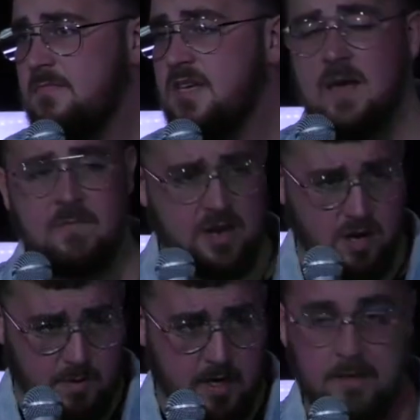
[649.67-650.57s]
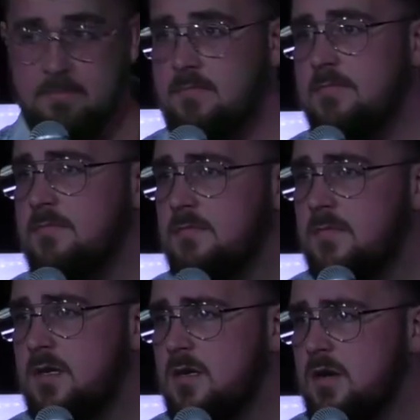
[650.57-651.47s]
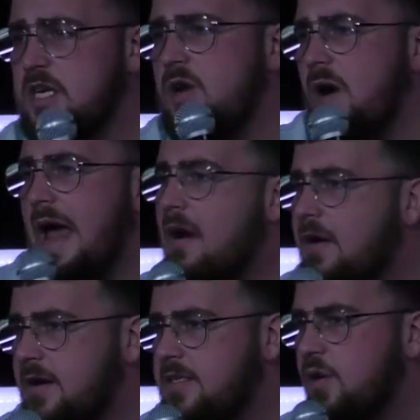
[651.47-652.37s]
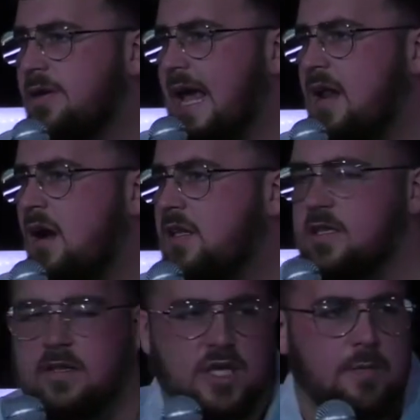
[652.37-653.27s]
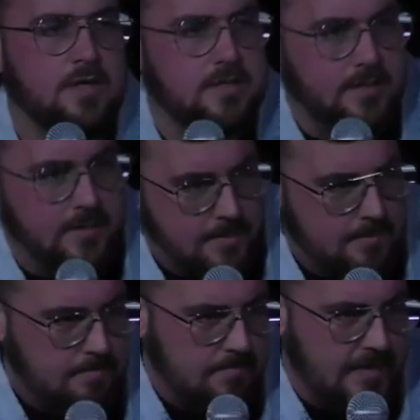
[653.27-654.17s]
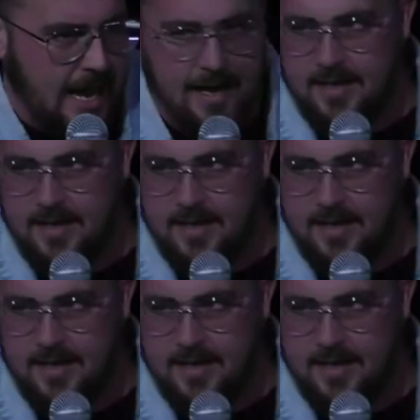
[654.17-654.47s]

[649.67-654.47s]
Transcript: Give me your money." Because you know, inheritance, you don't get it until someone's dead.